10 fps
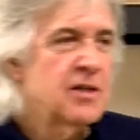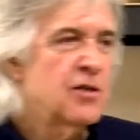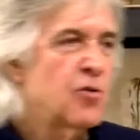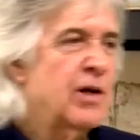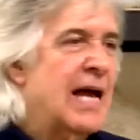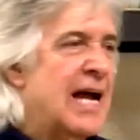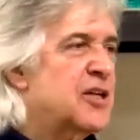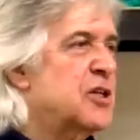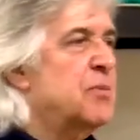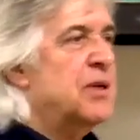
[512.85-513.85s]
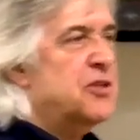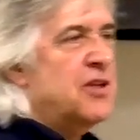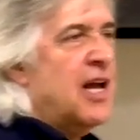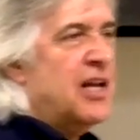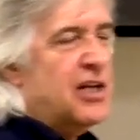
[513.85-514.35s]
the reaction but is
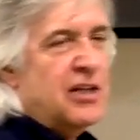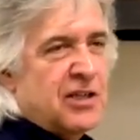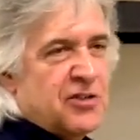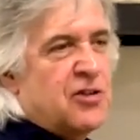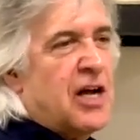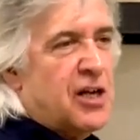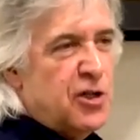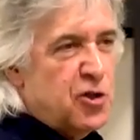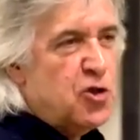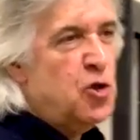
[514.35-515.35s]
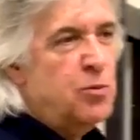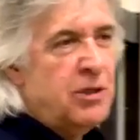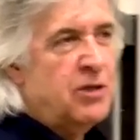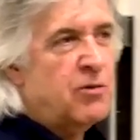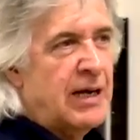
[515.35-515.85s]
not consumed
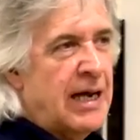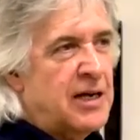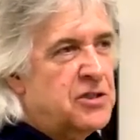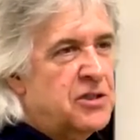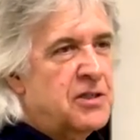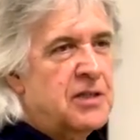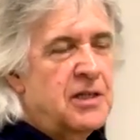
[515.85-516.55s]
in the reaction.